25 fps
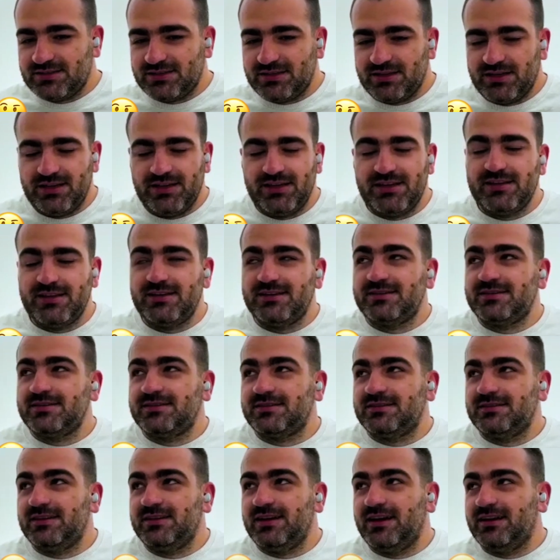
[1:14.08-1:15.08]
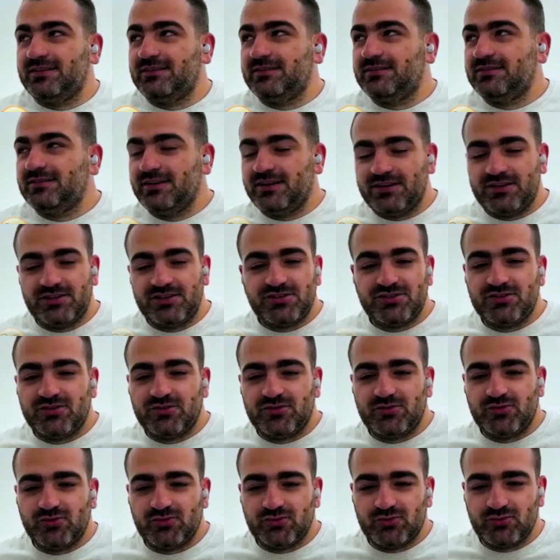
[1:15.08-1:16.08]
is that there is
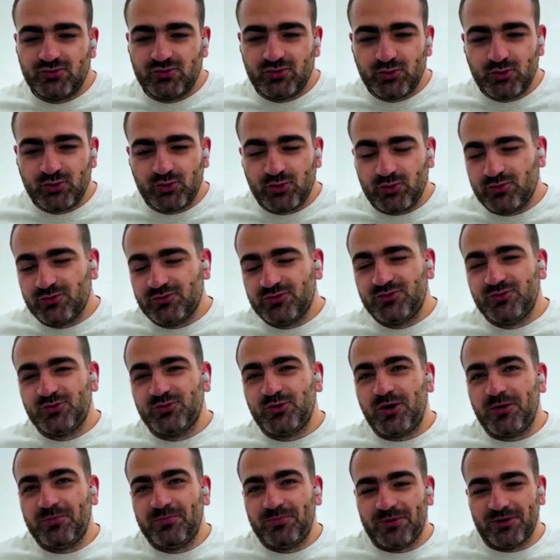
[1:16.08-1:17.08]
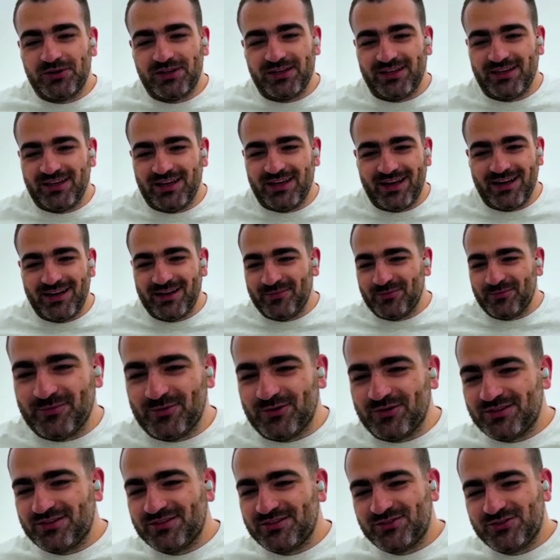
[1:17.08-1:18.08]
no duopoly anymore.
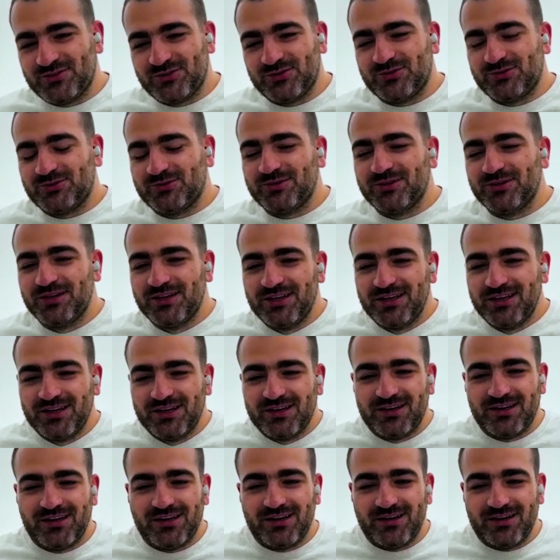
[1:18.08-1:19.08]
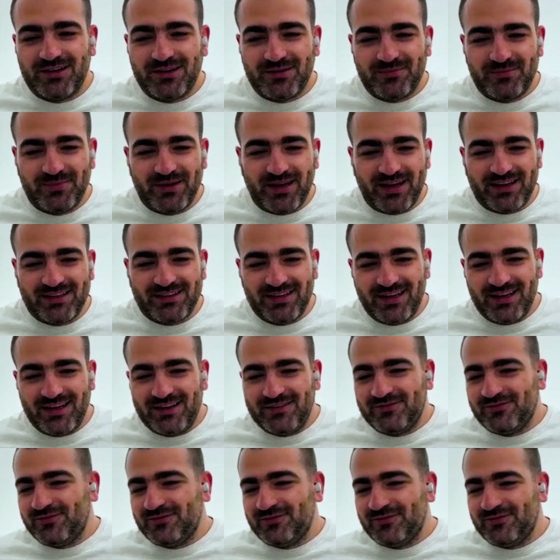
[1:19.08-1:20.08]
So back
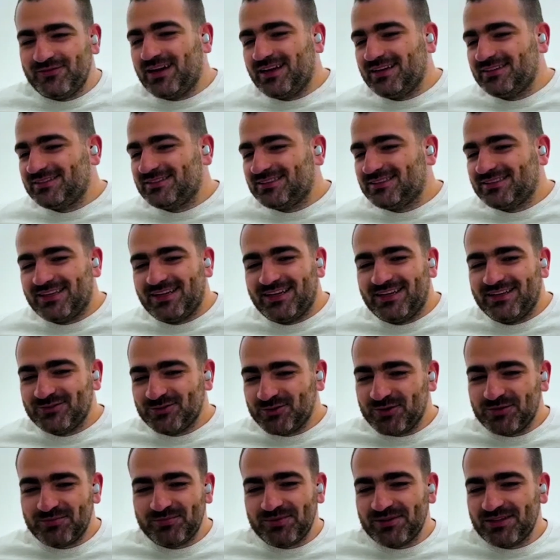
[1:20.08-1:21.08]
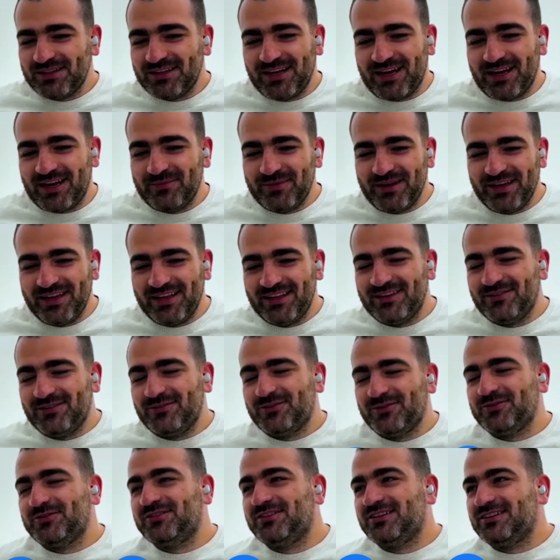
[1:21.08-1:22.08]
then, when I say duopoly, I mean
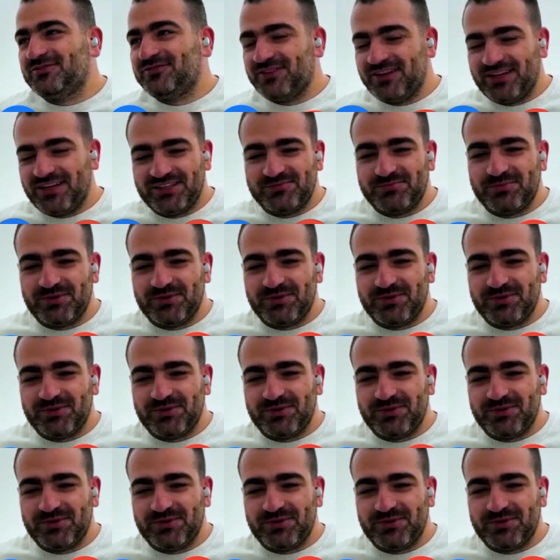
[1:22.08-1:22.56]
on the Facebook